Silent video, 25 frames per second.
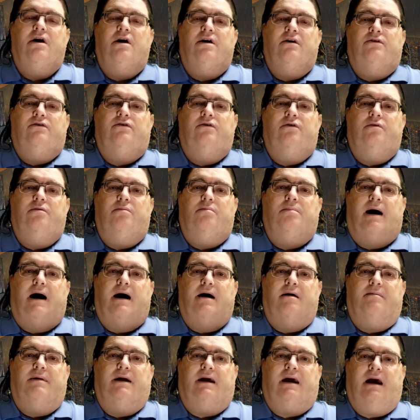to
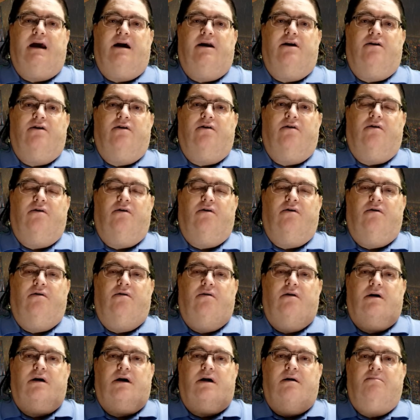biomechanical
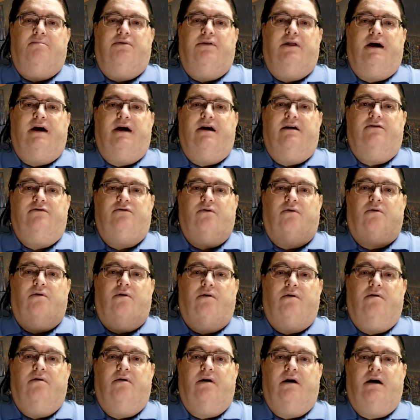implants,
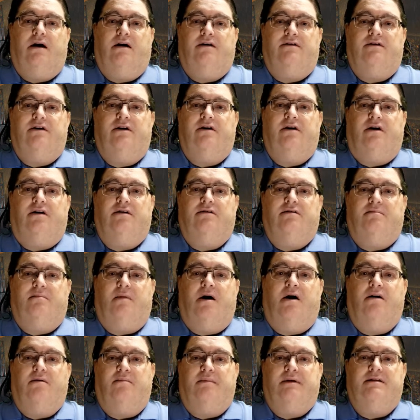or as he calls them,
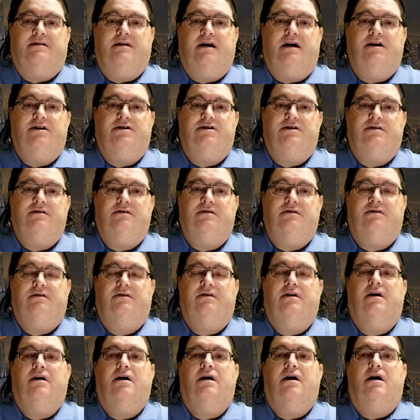augmentations.
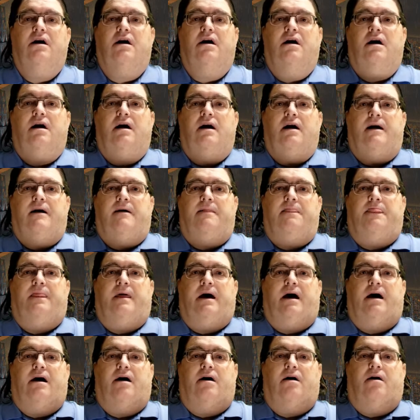
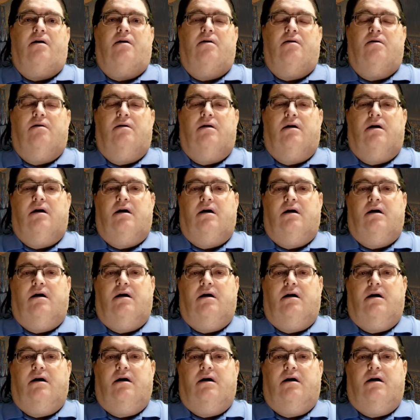Now,
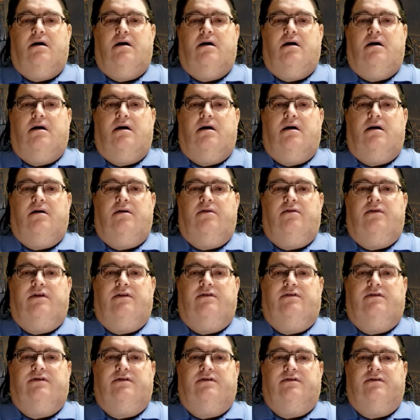
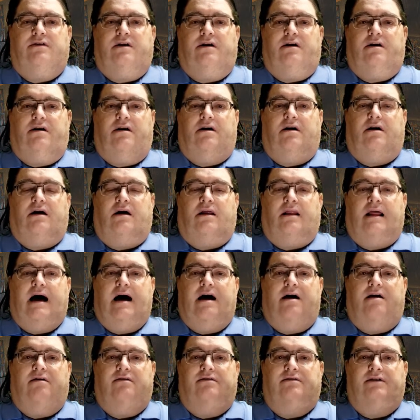this is
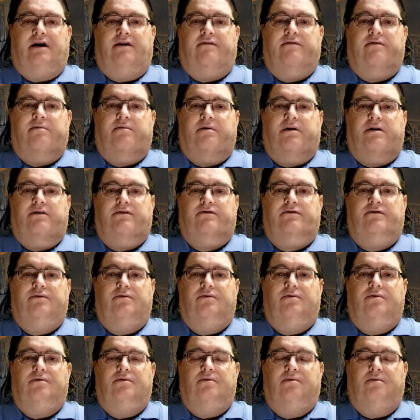allows everyone
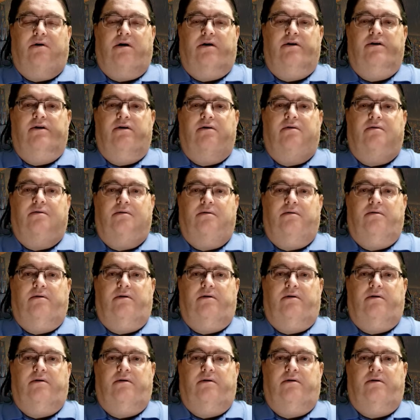to, all your